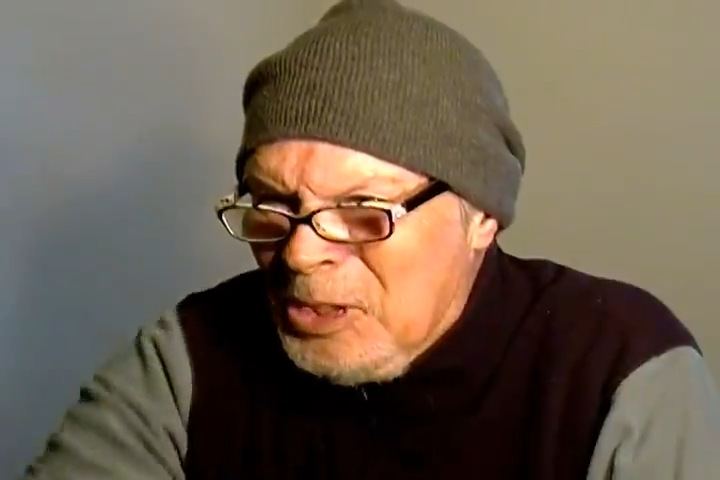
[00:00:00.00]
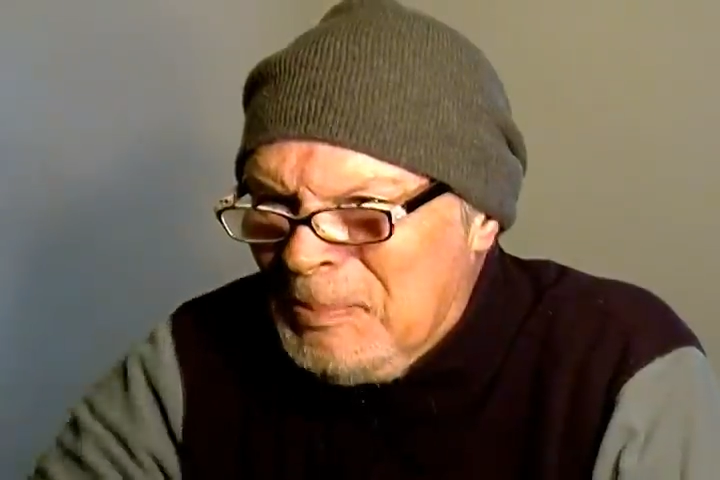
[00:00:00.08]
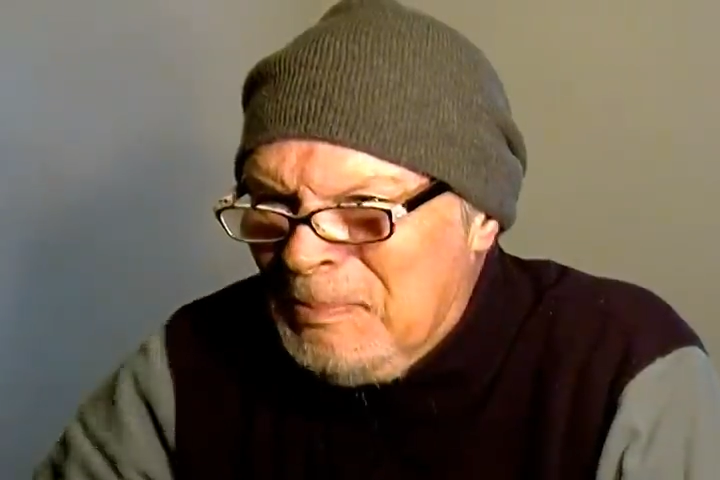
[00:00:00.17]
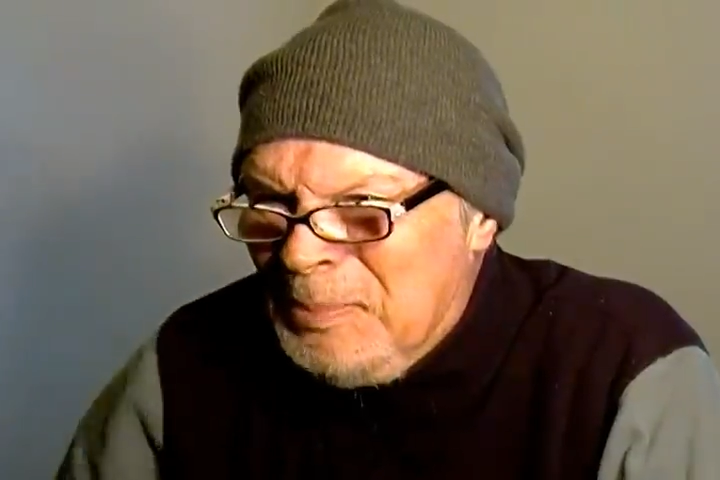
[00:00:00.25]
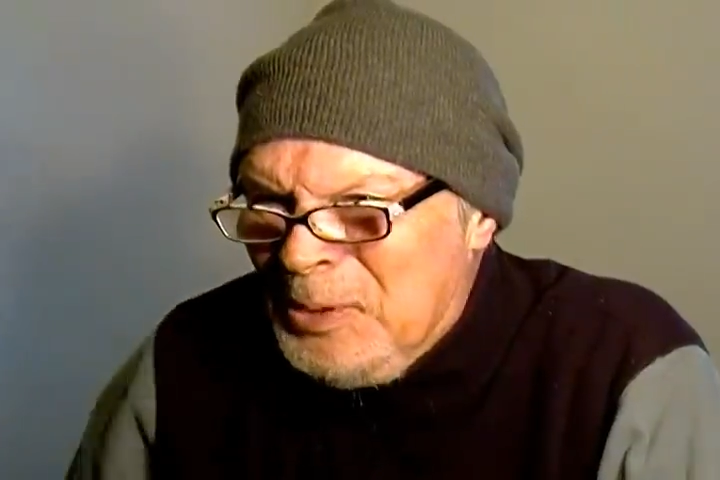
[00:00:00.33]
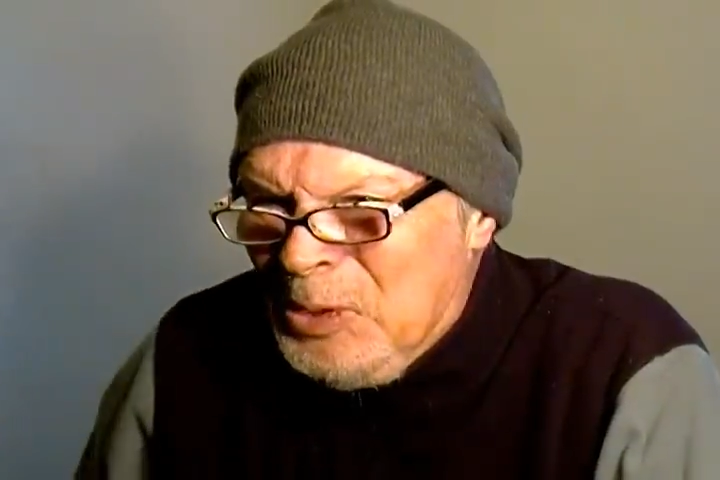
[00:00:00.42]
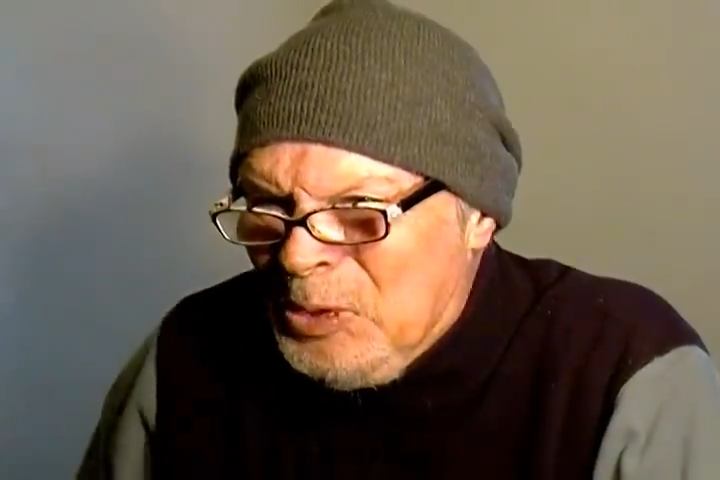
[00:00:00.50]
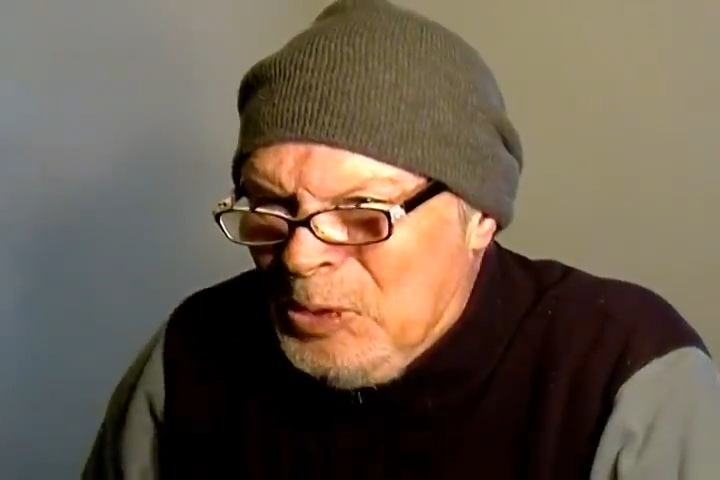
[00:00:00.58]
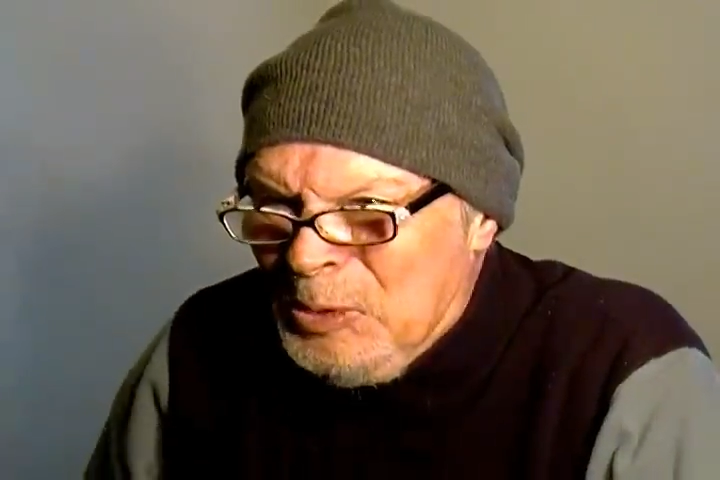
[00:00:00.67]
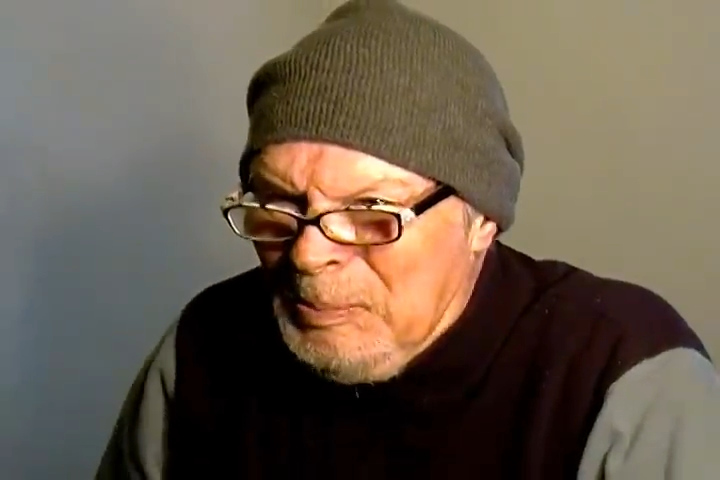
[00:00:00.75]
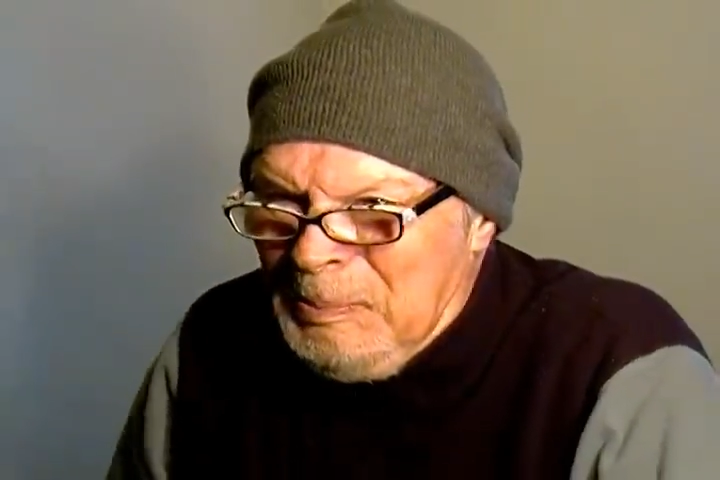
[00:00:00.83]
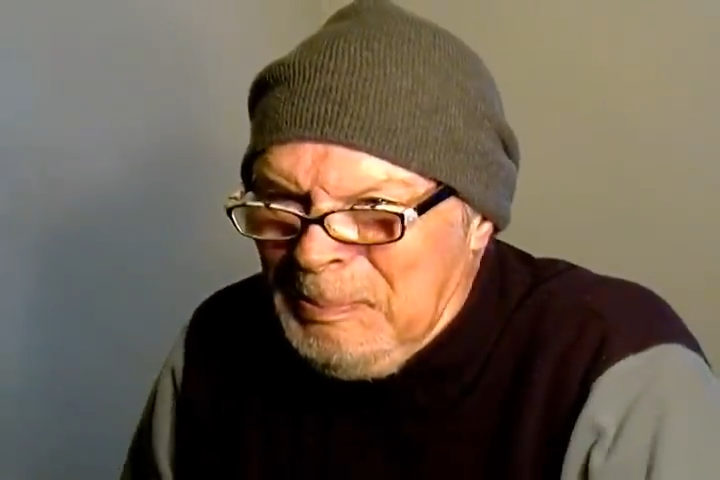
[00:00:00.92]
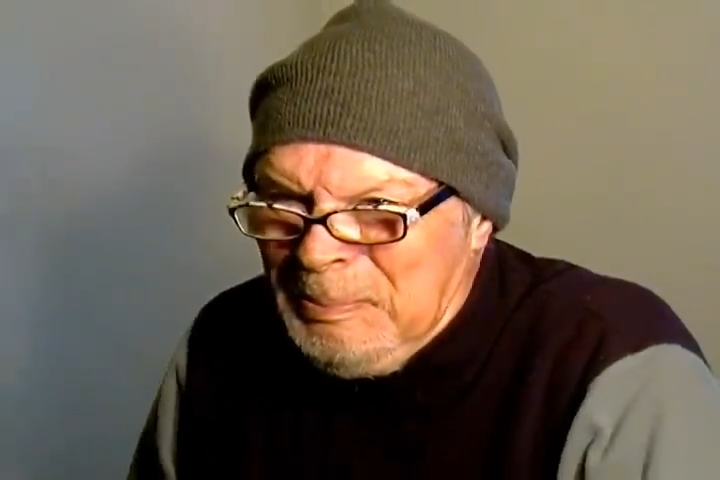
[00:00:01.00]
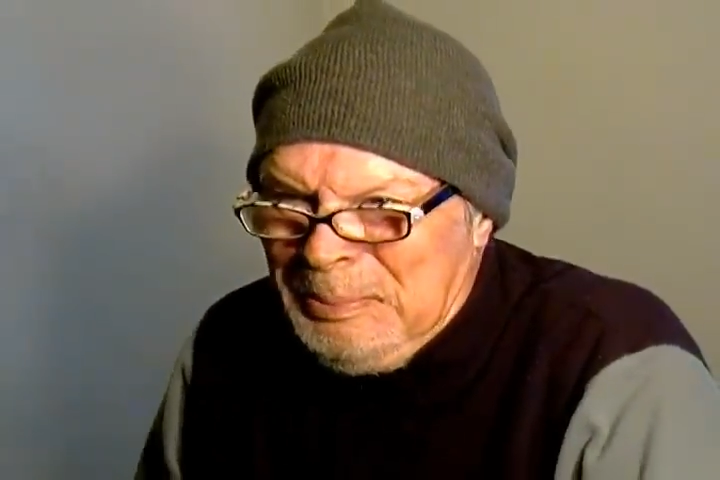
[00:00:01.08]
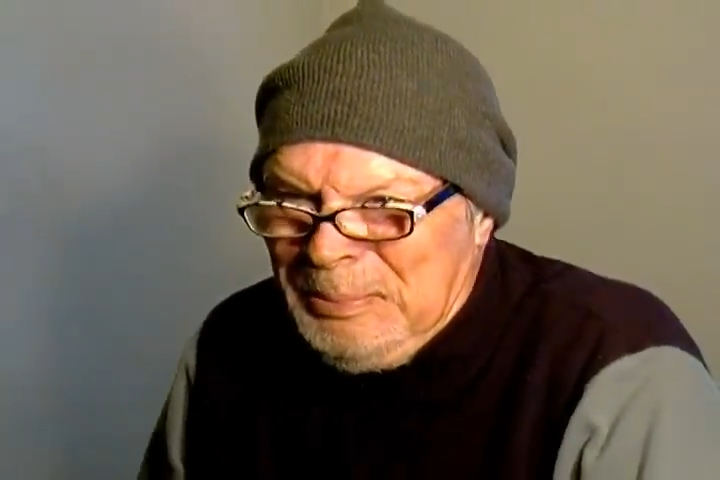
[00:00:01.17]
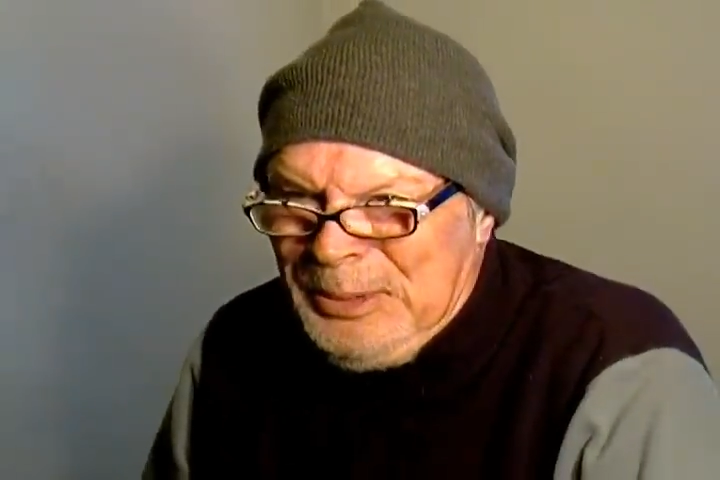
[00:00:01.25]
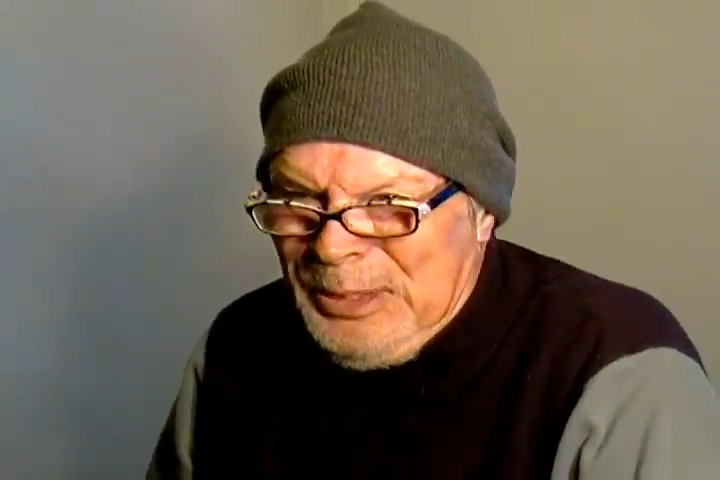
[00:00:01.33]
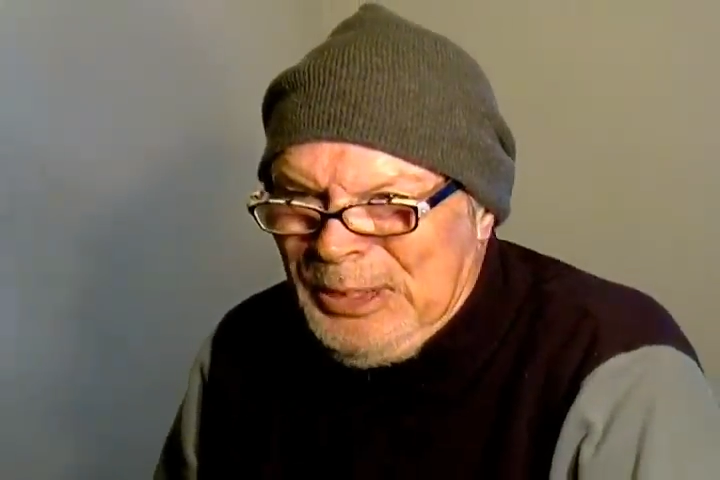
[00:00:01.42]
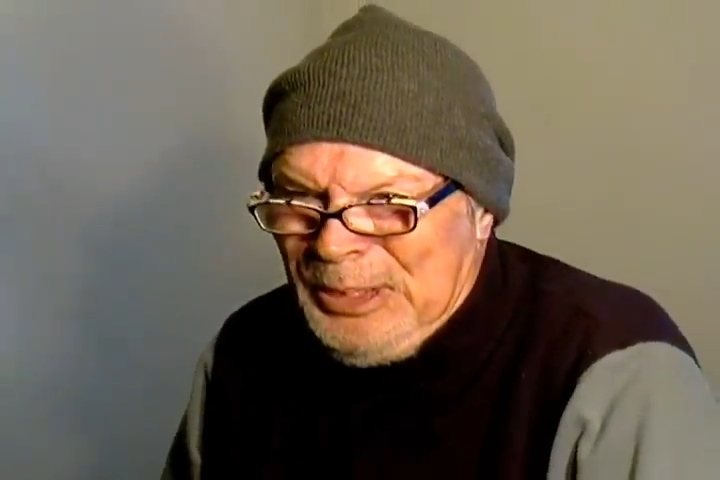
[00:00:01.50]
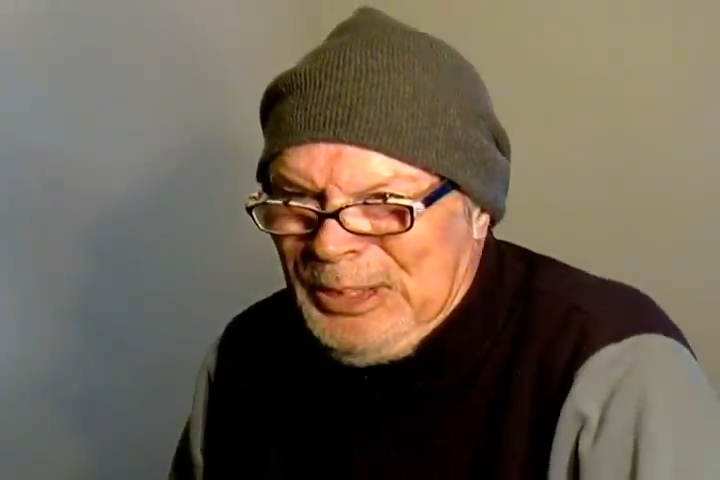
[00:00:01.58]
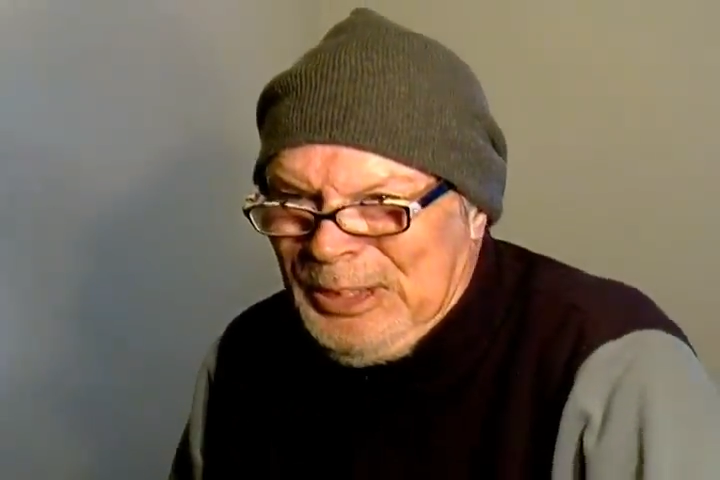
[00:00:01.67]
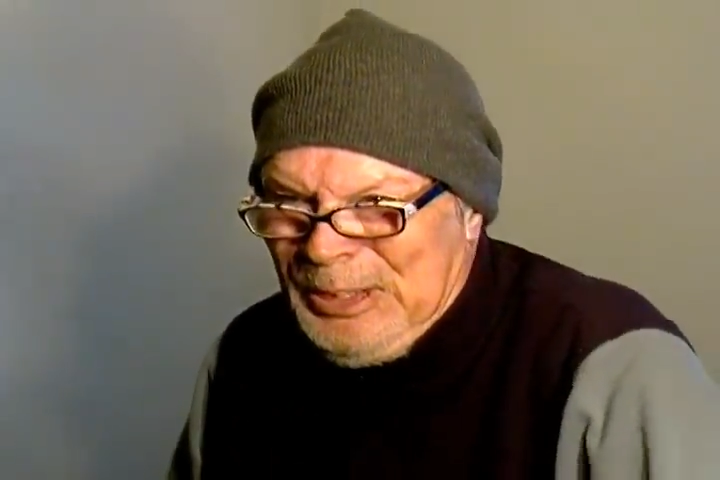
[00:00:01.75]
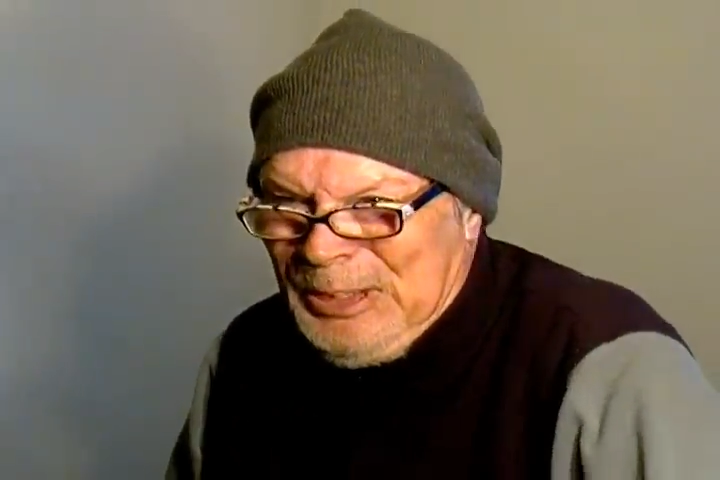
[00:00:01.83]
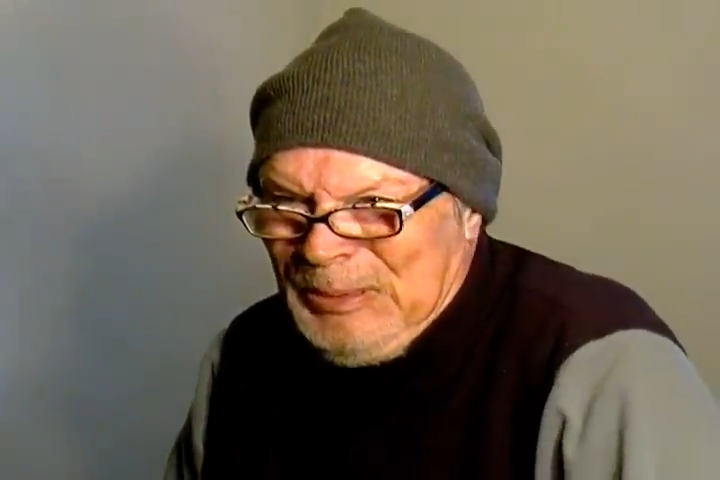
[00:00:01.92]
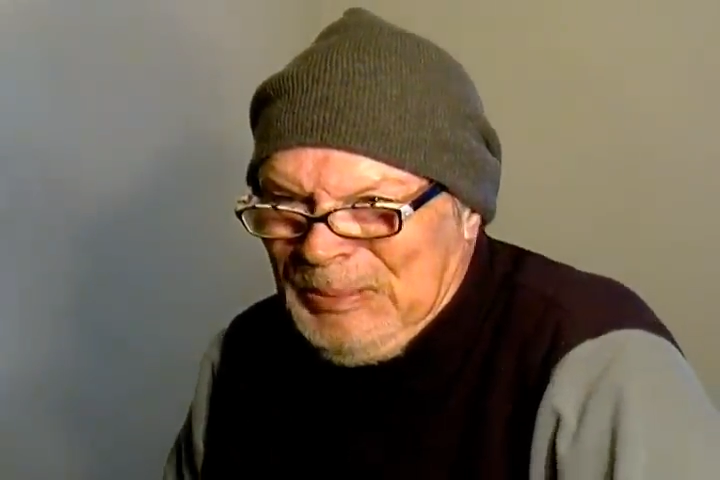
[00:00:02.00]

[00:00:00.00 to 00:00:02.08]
her boobs.